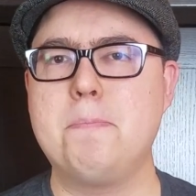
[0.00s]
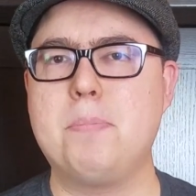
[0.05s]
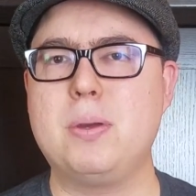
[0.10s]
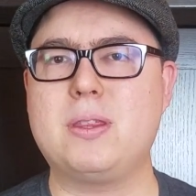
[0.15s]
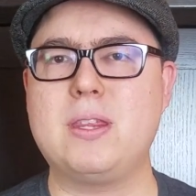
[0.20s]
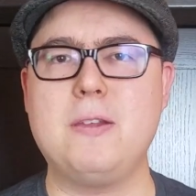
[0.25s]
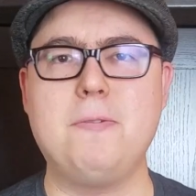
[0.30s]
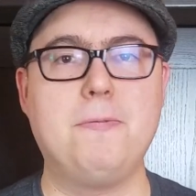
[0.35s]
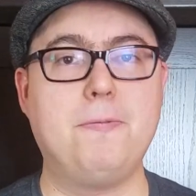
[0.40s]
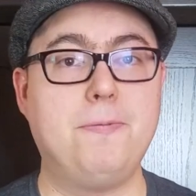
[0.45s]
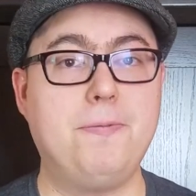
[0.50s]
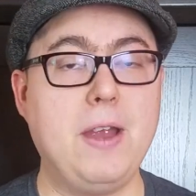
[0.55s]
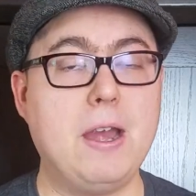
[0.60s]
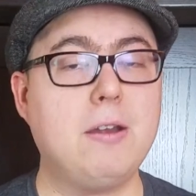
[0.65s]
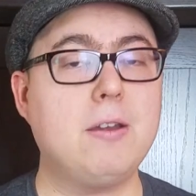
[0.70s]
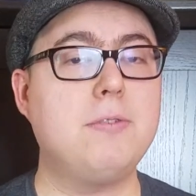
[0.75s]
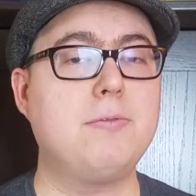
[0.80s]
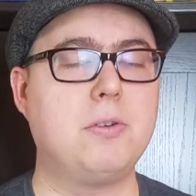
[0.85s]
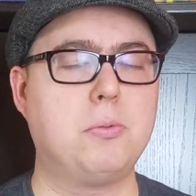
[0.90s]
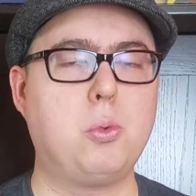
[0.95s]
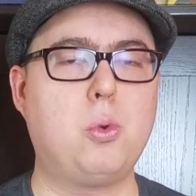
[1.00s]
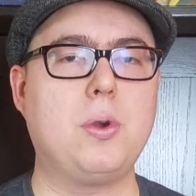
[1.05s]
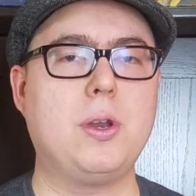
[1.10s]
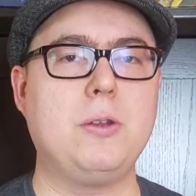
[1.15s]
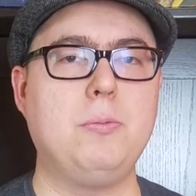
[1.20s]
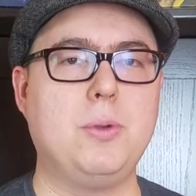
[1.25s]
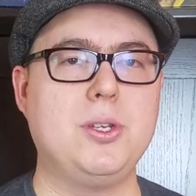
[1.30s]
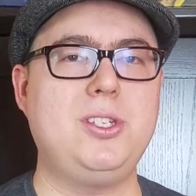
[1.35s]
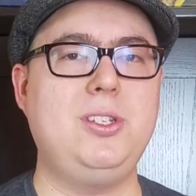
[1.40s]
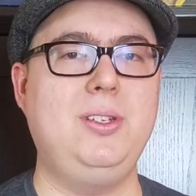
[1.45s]
but then very
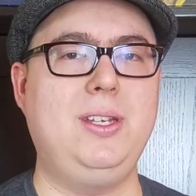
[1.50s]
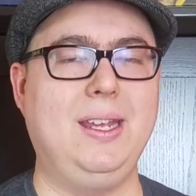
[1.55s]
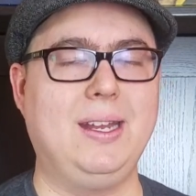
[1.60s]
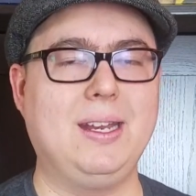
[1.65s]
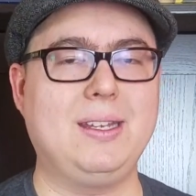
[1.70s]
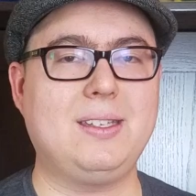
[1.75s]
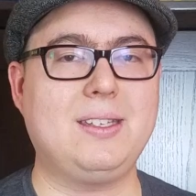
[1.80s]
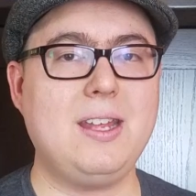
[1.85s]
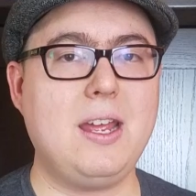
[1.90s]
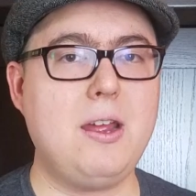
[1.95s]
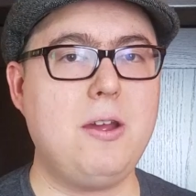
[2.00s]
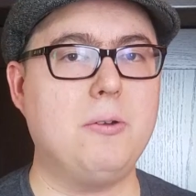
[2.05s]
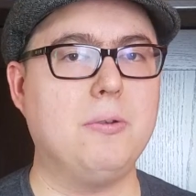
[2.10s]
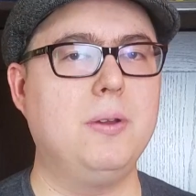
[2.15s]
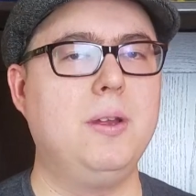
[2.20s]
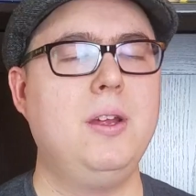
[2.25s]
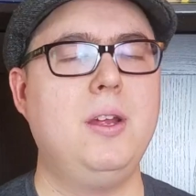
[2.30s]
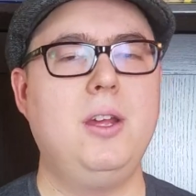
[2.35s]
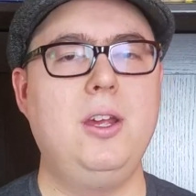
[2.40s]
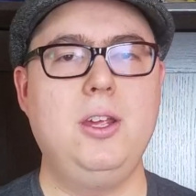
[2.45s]
rewarding once you get it down.